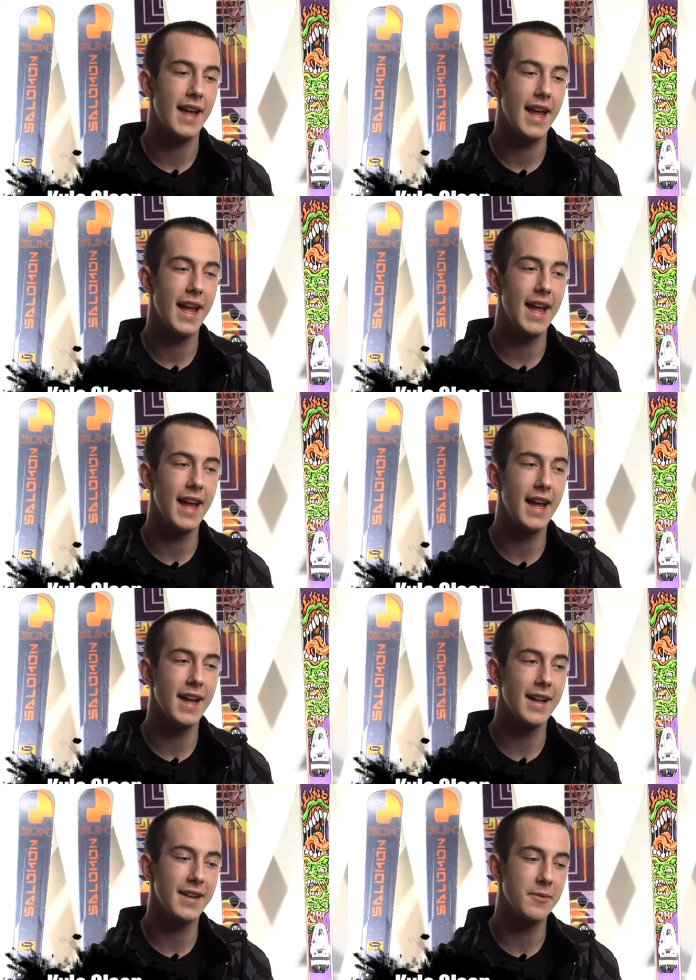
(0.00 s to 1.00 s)

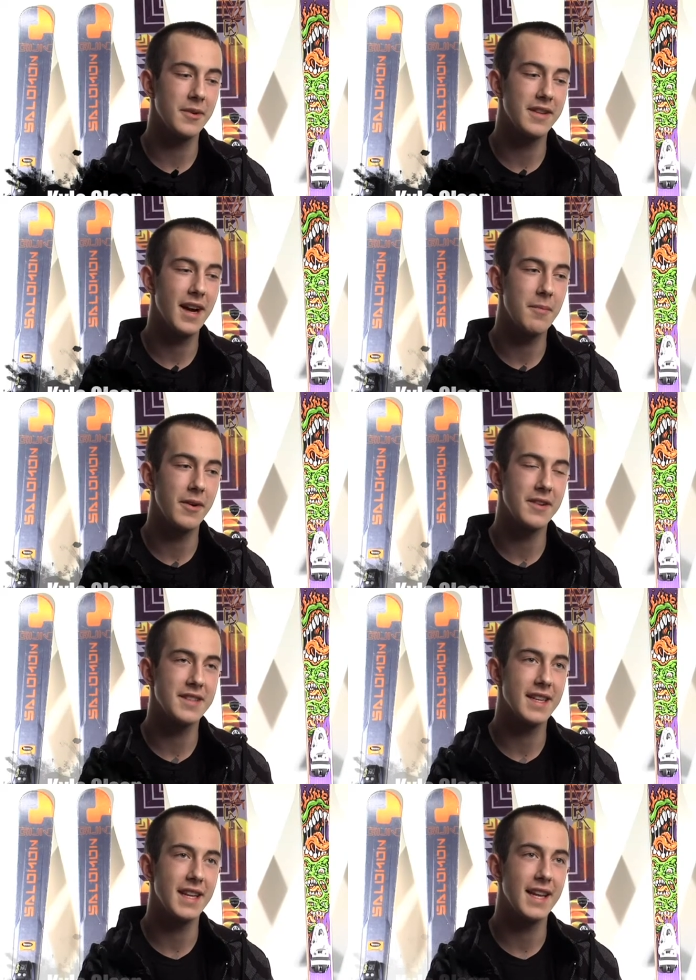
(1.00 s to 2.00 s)
and one time we were
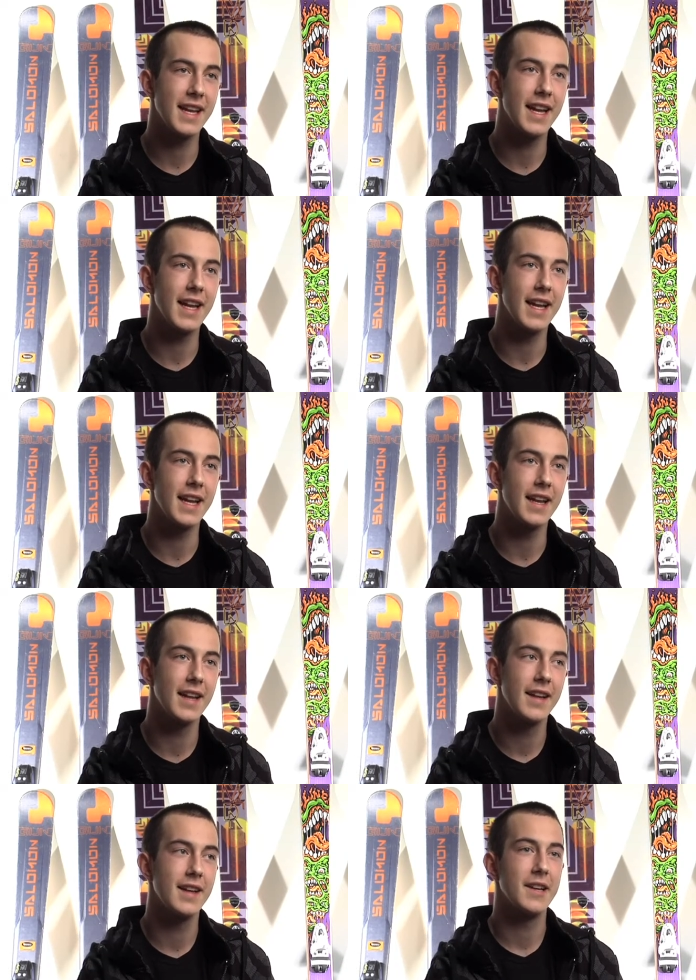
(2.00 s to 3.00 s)
sitting eating
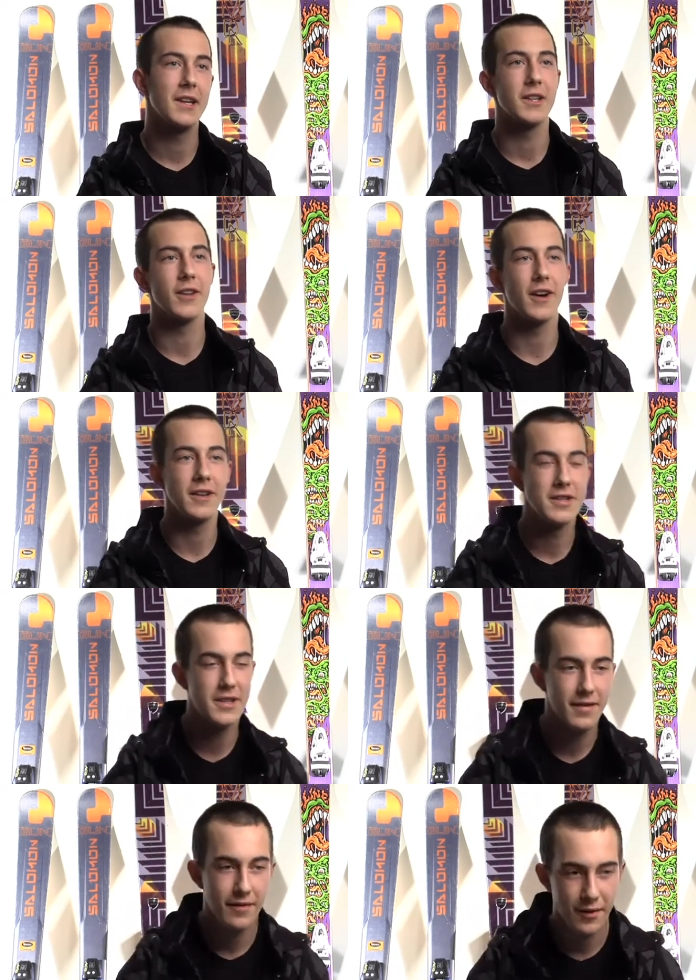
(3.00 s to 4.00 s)
lunch
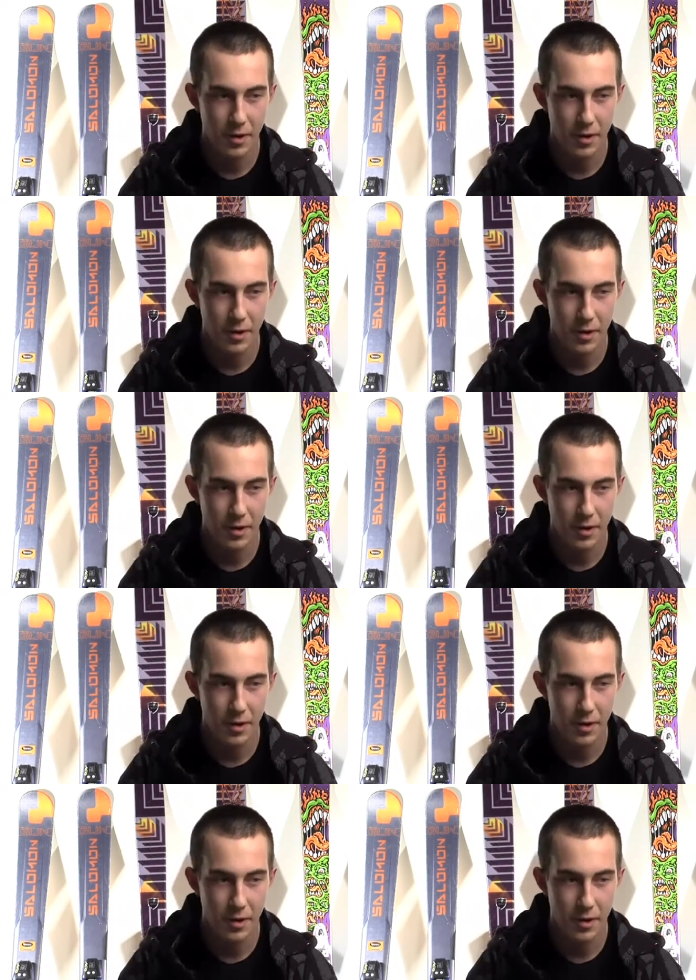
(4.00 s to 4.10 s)
for